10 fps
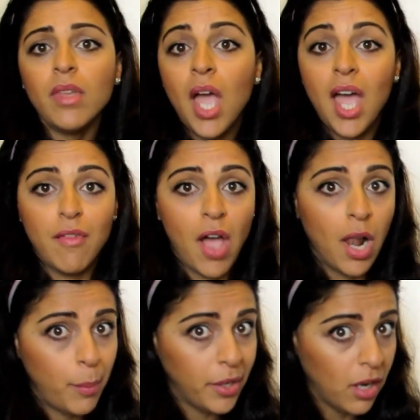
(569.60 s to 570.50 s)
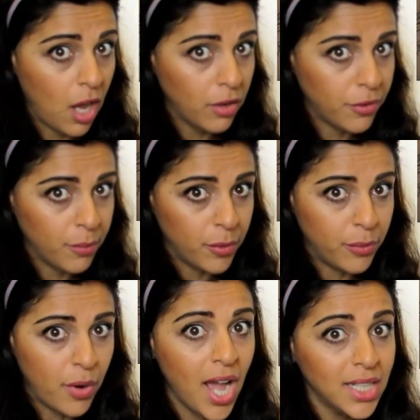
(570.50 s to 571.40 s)
I have a helping line from the
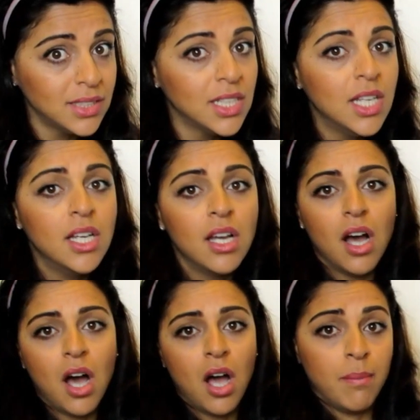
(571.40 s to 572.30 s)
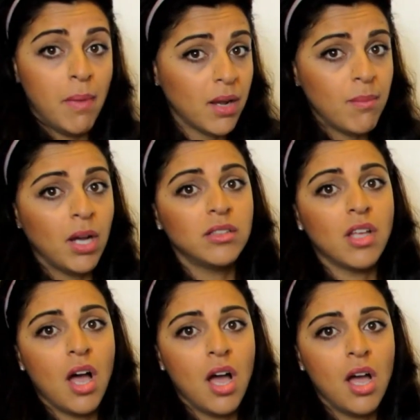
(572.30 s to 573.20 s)
right, I make my
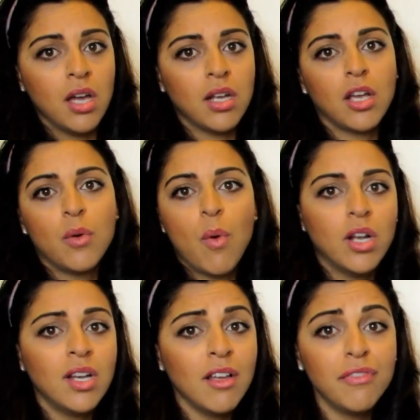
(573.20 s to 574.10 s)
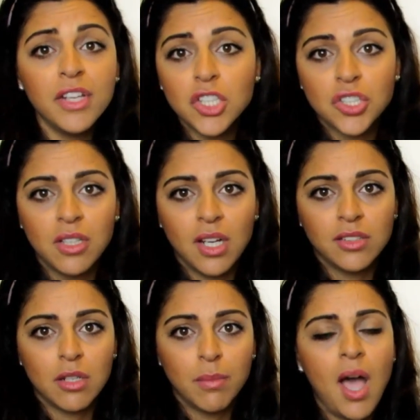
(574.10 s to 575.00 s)
ta, and I go on, and I finish the
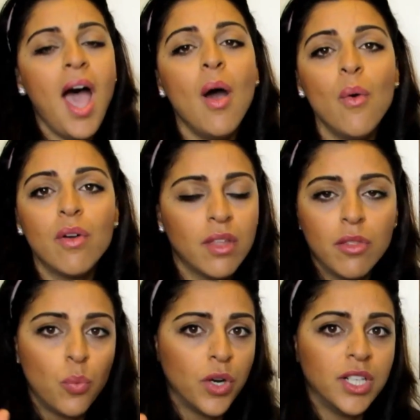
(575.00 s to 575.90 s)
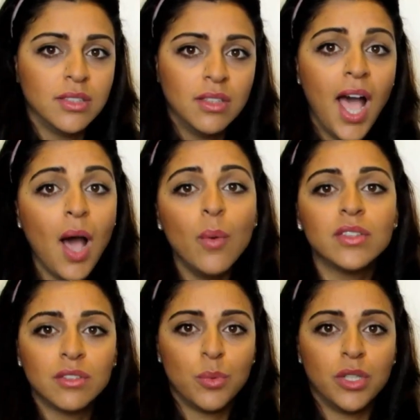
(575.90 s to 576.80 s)
letter. But how
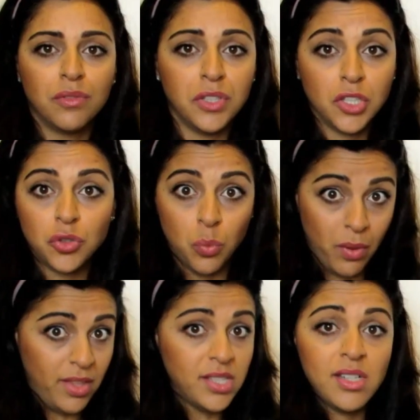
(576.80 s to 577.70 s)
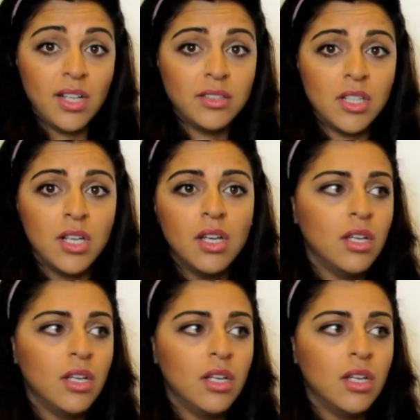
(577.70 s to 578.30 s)
is the word finished with this letter?